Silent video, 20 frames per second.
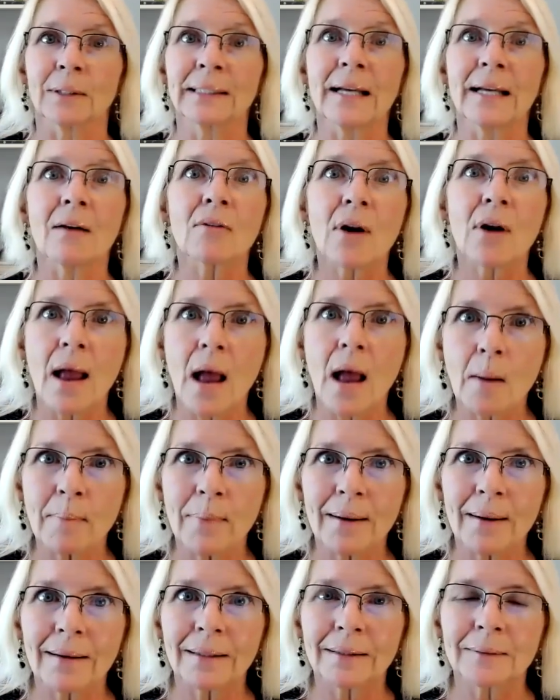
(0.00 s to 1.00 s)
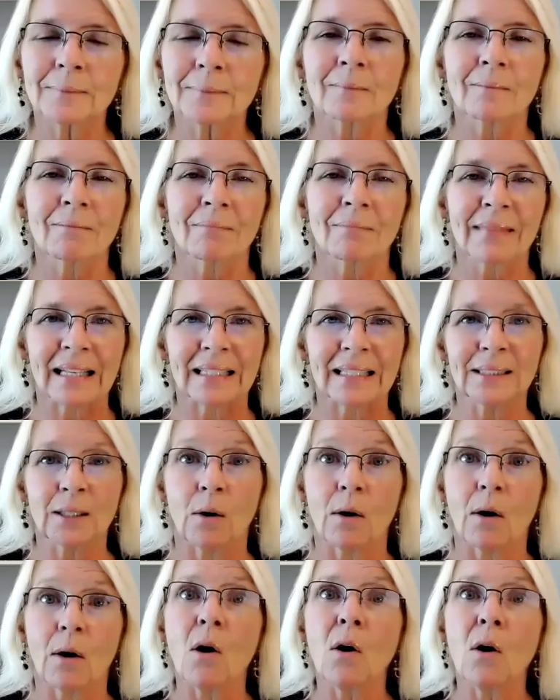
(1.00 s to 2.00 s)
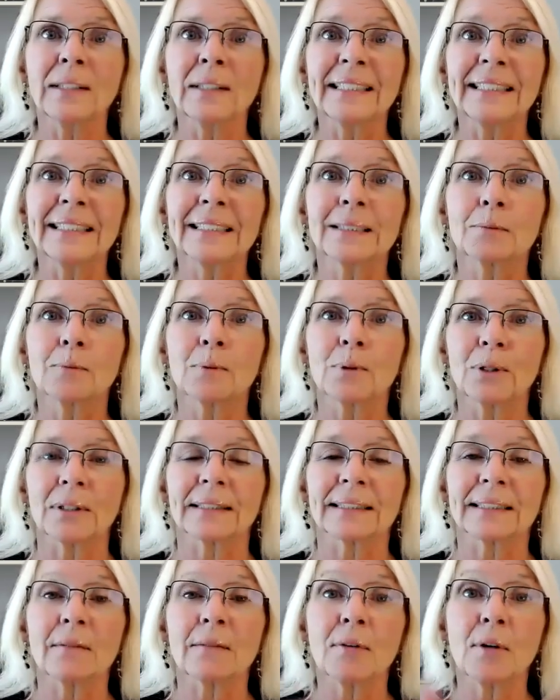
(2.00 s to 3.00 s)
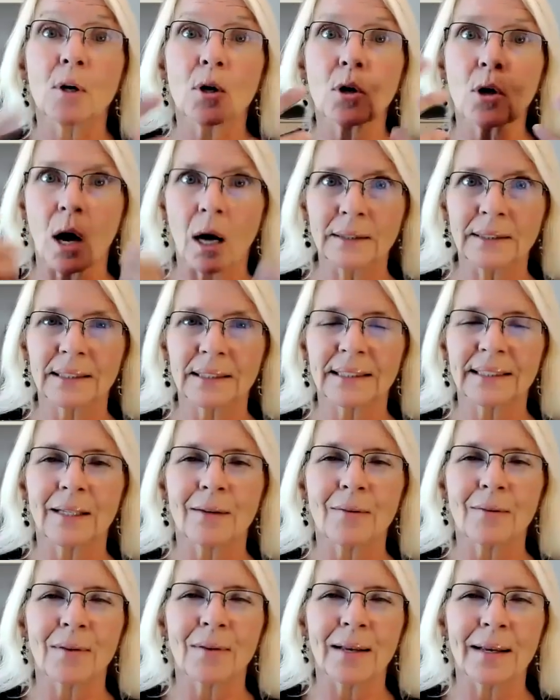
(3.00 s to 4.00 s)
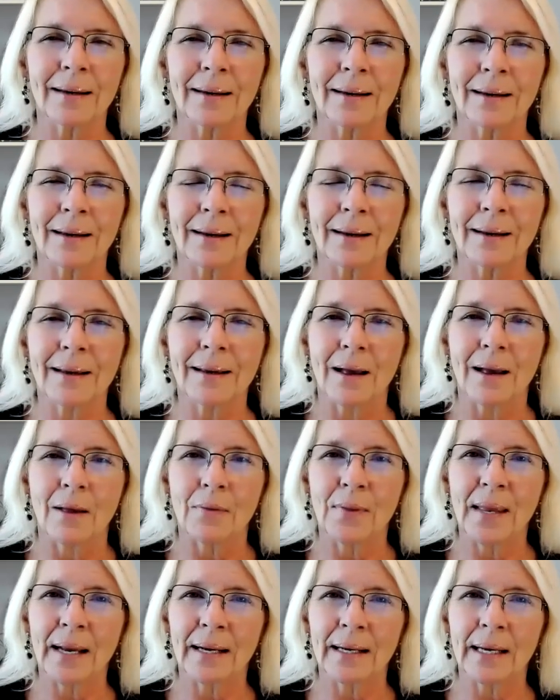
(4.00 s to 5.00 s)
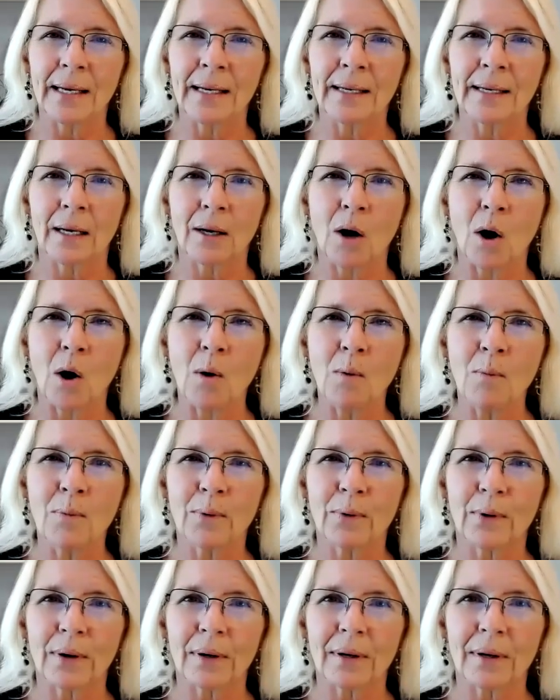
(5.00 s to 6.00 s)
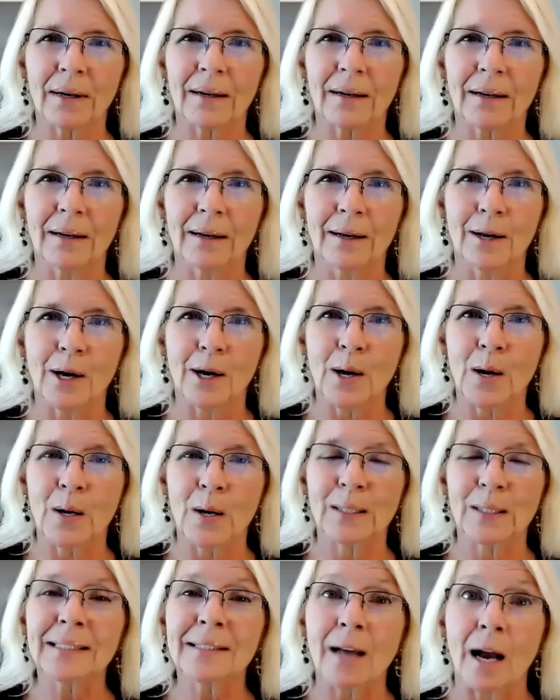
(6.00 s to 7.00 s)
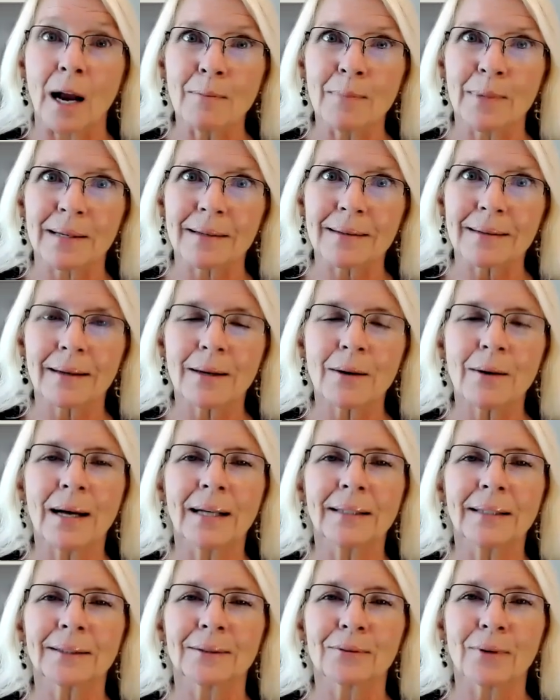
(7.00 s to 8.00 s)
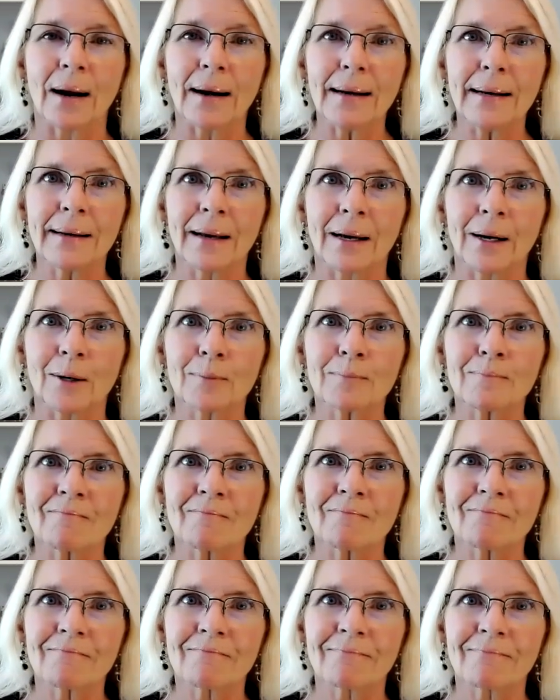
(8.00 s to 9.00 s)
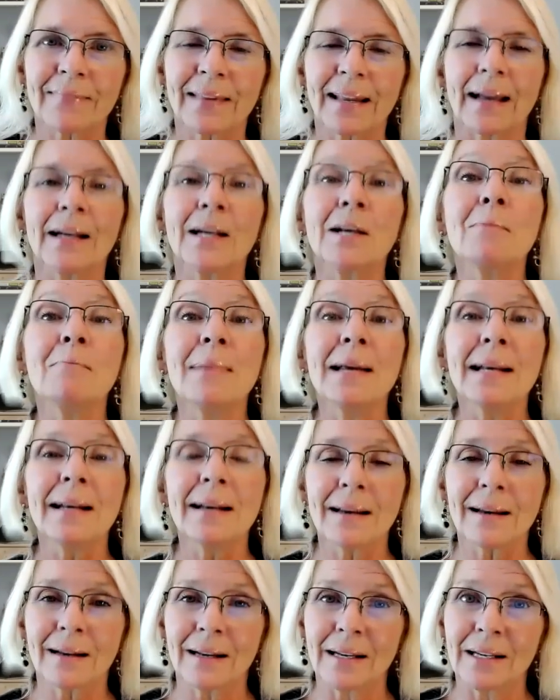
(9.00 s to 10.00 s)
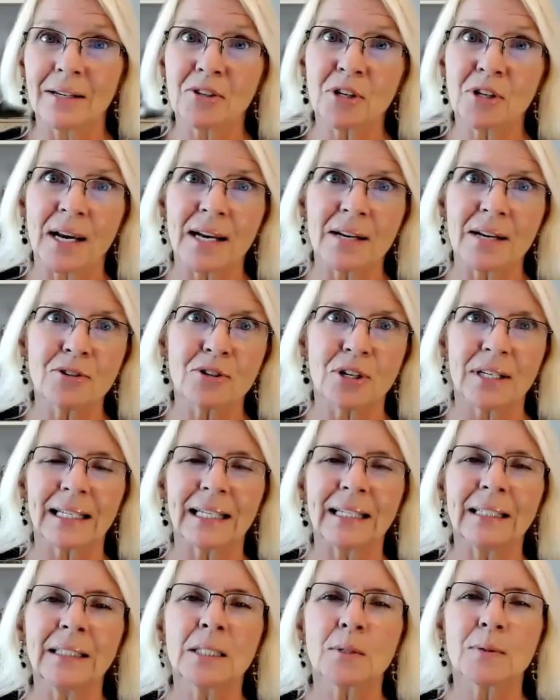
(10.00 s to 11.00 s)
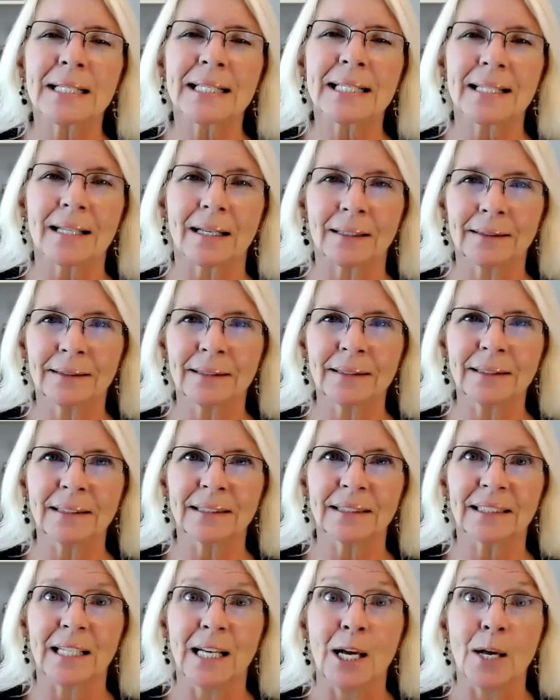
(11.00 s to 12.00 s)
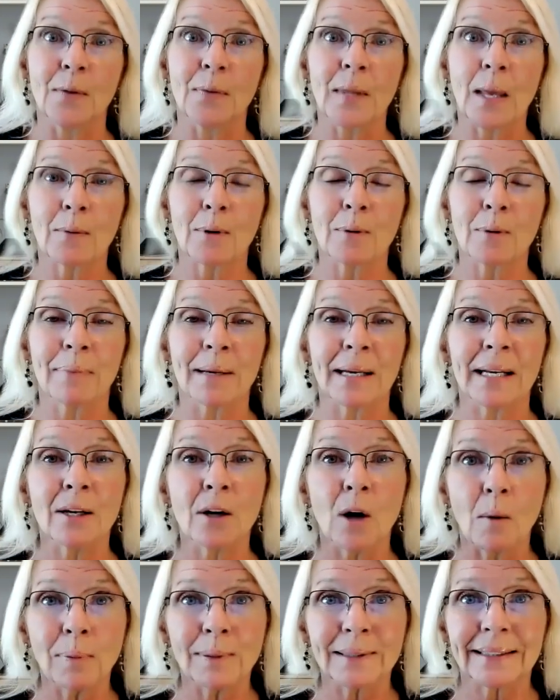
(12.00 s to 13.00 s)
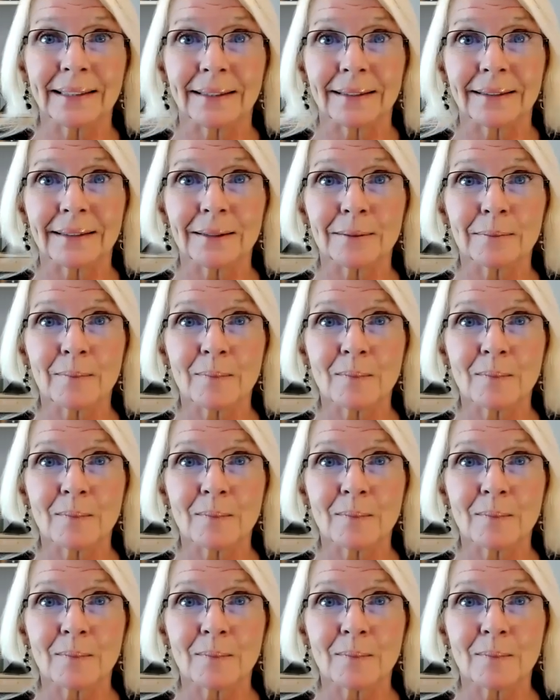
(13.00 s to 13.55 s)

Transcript: it will never happen. So all these words, if you caught yourself thinking that, then in that homework assignment, you had to write it down and immediately change it into a sentence that would be the opposite.